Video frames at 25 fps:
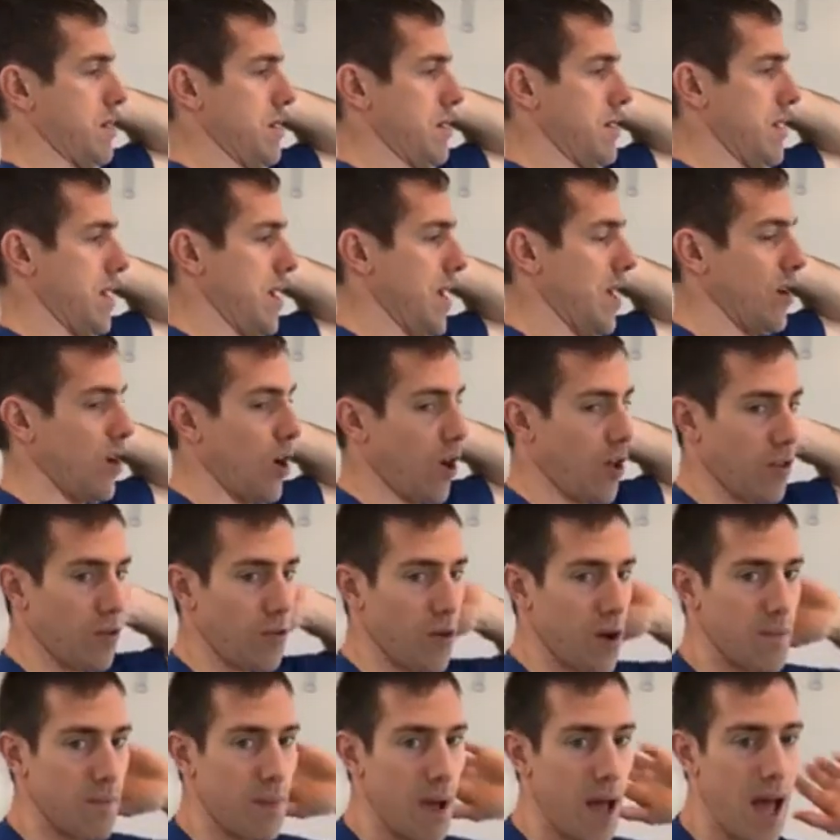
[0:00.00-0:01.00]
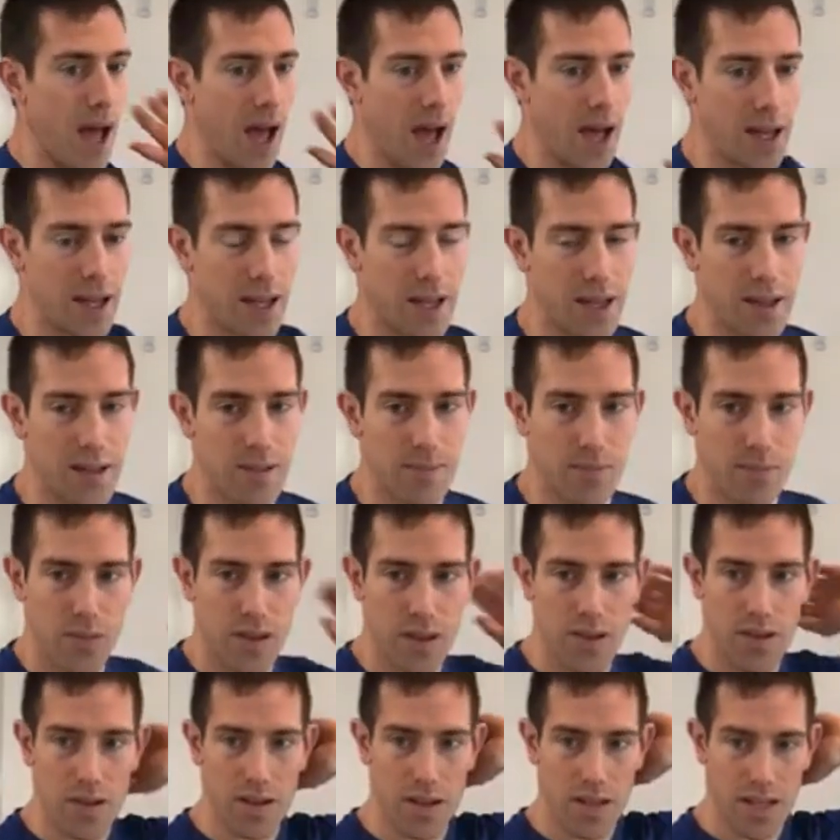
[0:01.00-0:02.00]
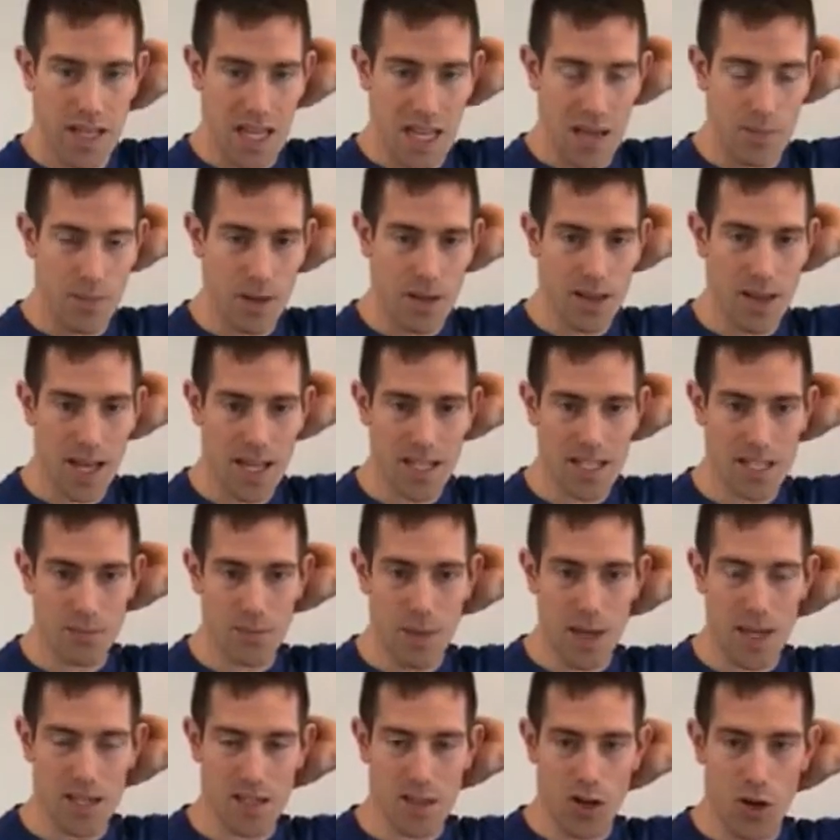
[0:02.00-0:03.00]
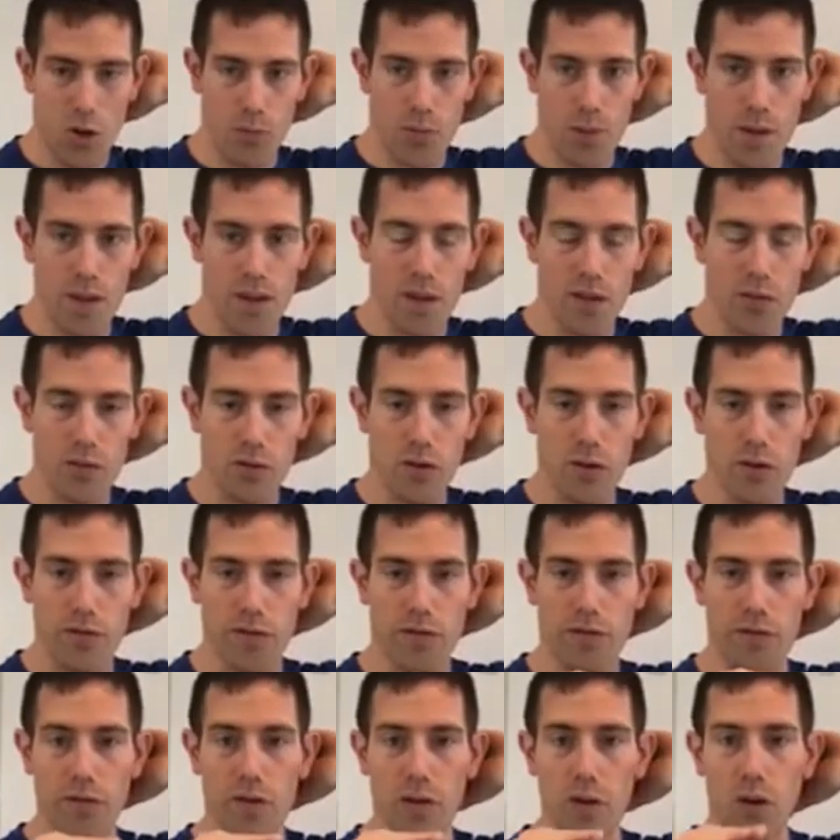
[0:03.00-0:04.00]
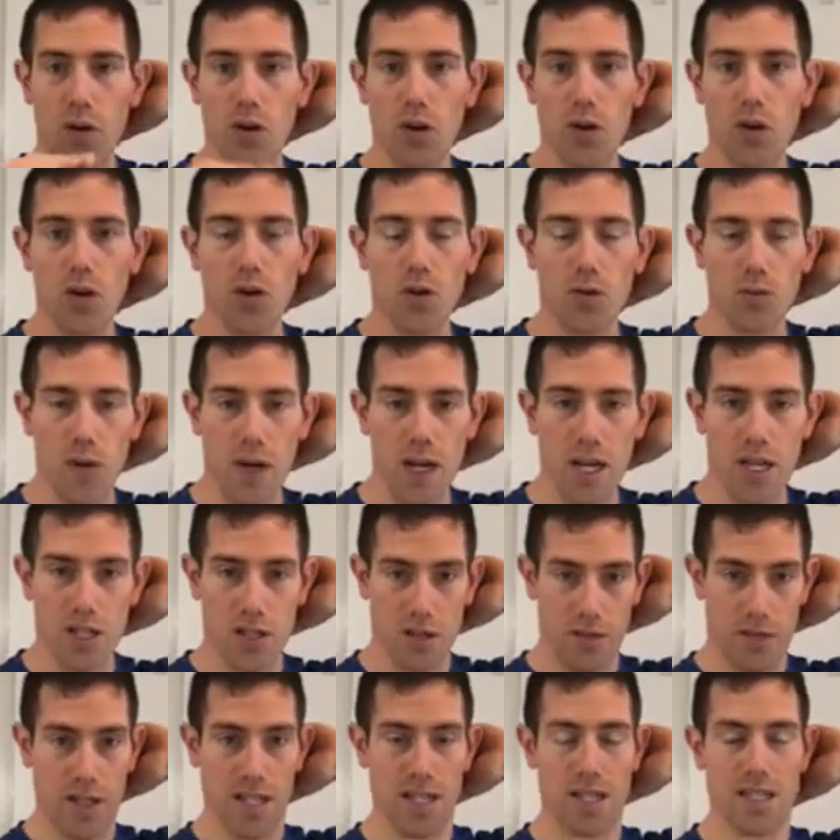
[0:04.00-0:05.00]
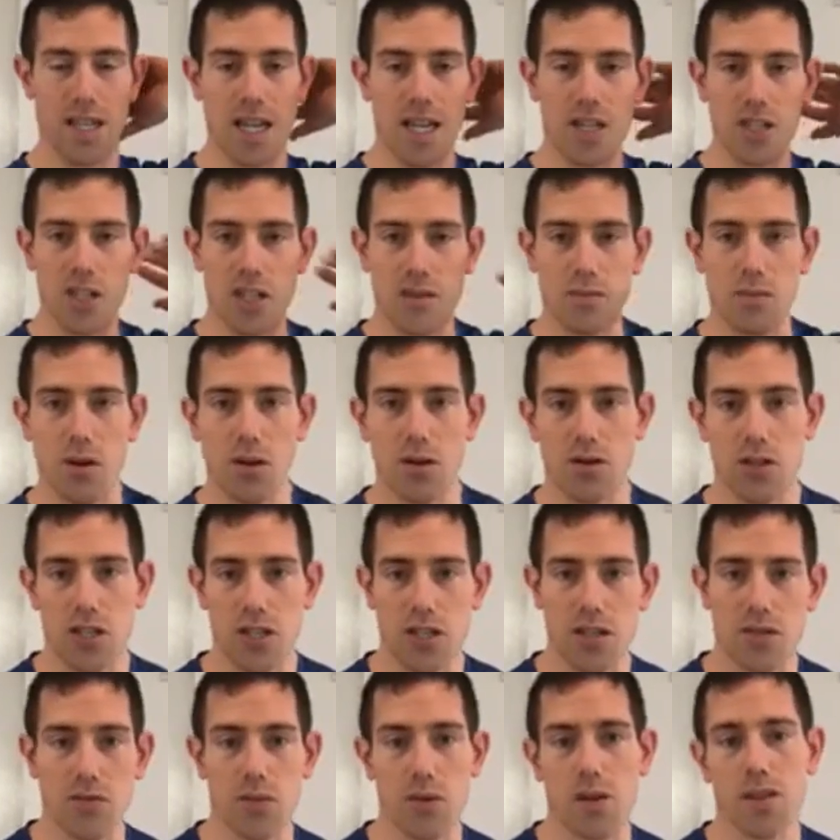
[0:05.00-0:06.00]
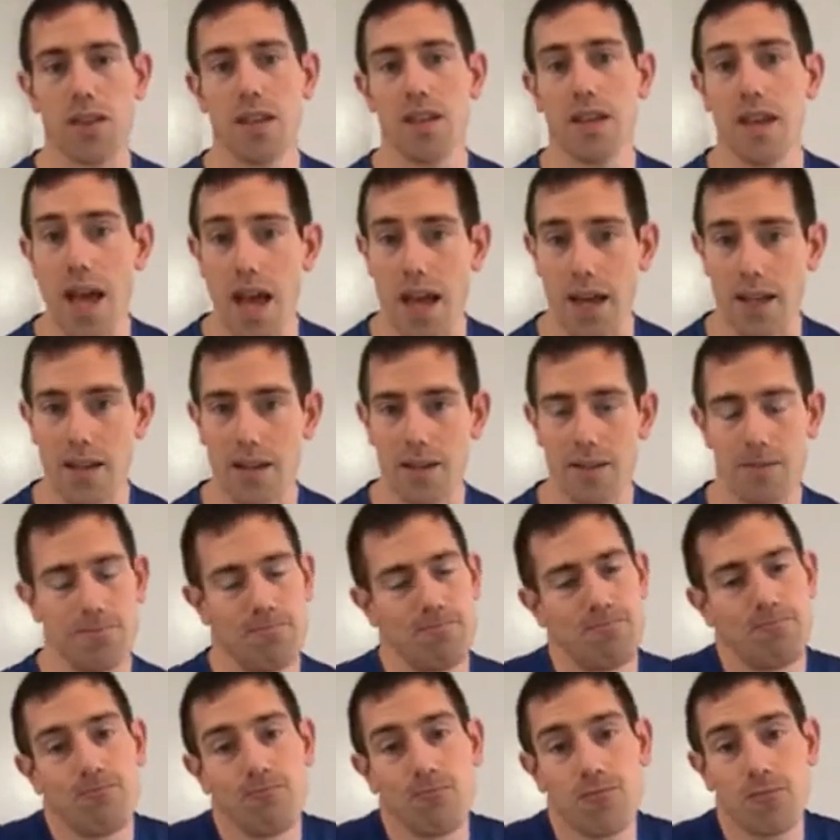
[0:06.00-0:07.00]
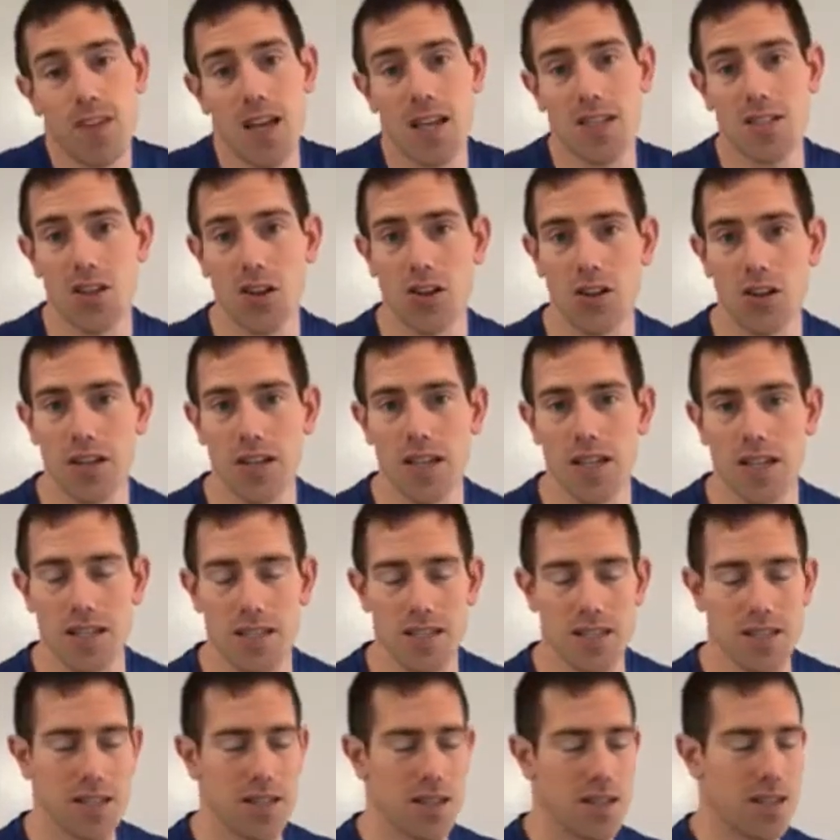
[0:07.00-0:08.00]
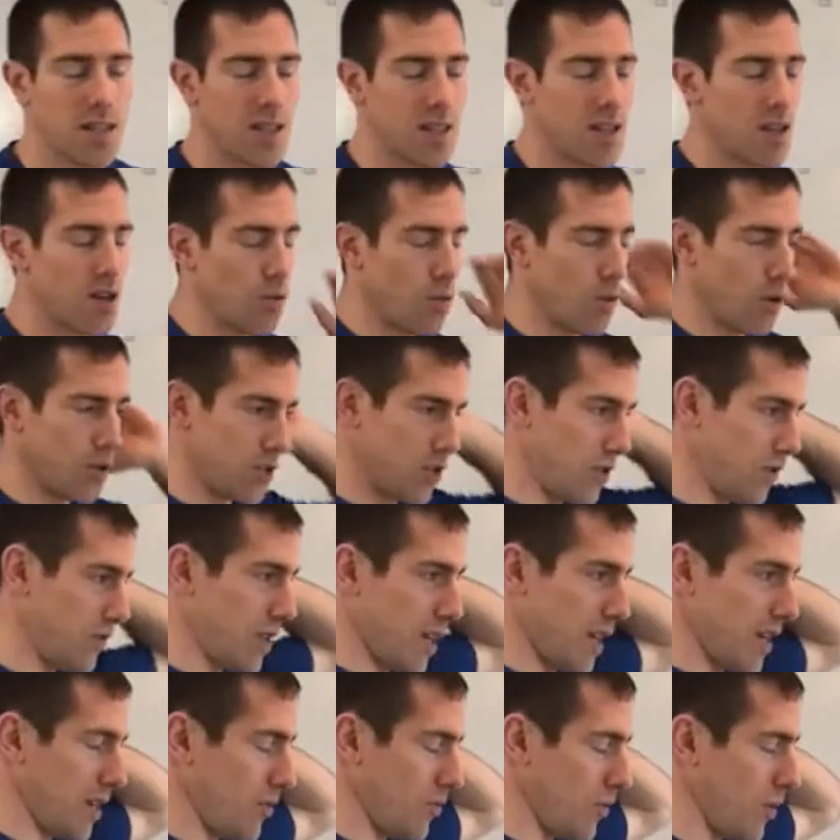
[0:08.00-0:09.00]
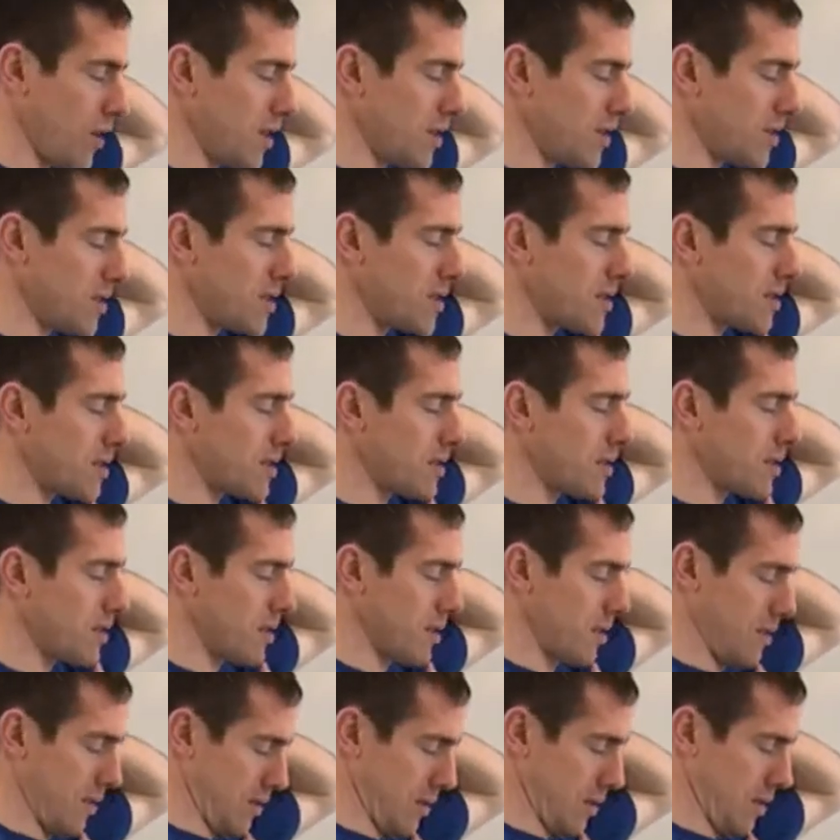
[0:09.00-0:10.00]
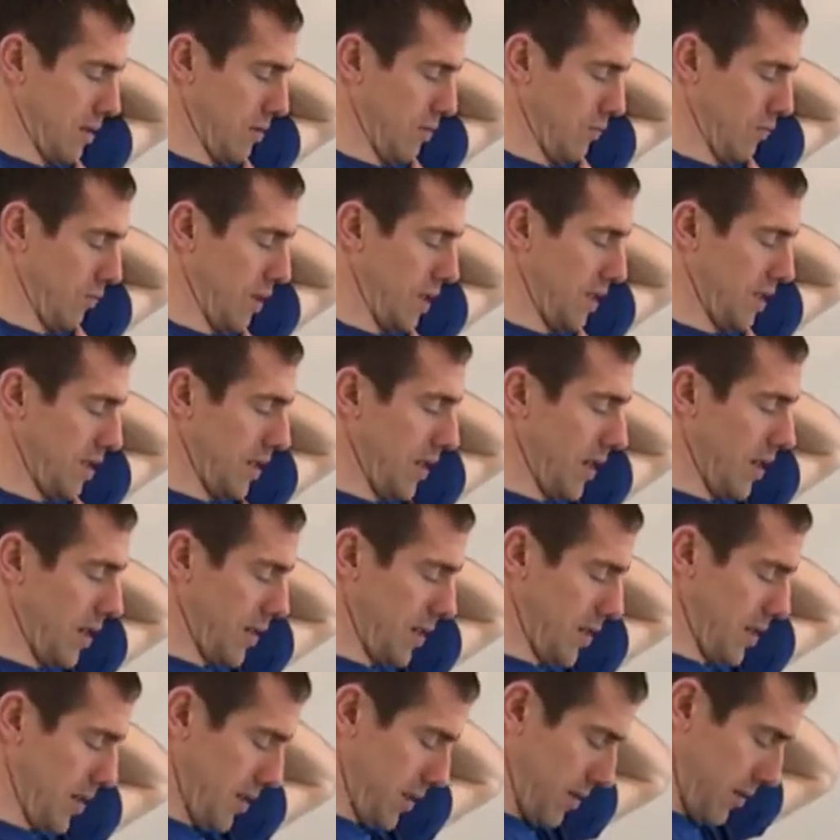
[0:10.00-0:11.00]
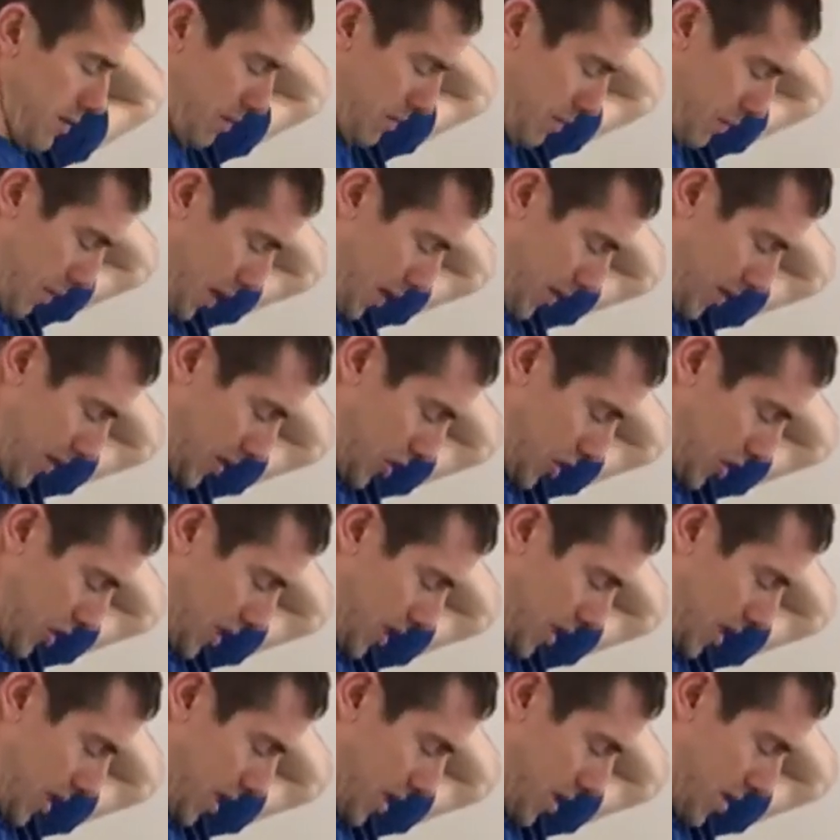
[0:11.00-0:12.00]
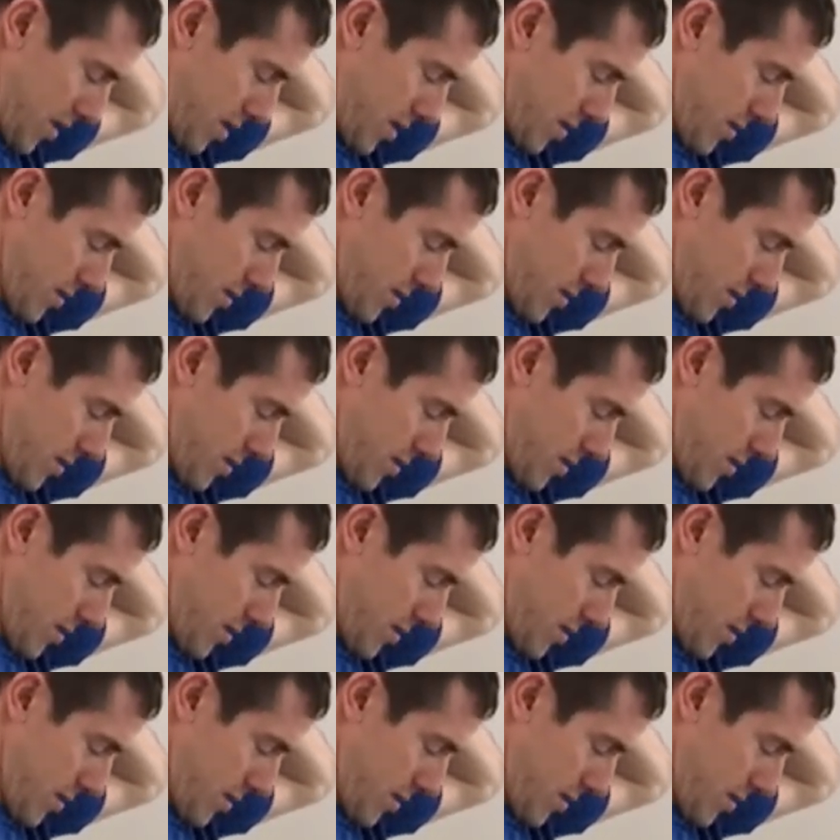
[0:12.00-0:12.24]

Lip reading: and all the way back, keeping that space open through a full range of extension motion with the neck. That's all it is. Once you've done it once, retuck, bow the chin again,